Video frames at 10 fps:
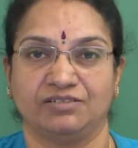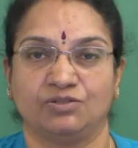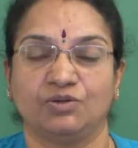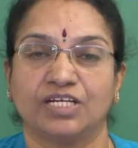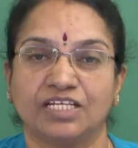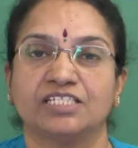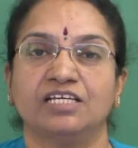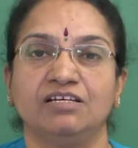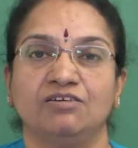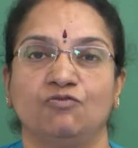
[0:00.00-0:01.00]
So it is a
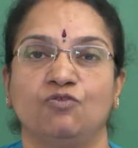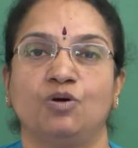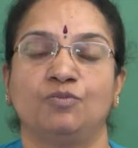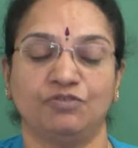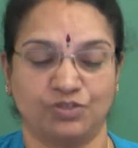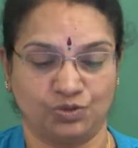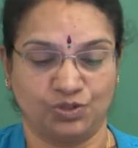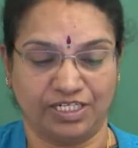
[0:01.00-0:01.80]
form of stored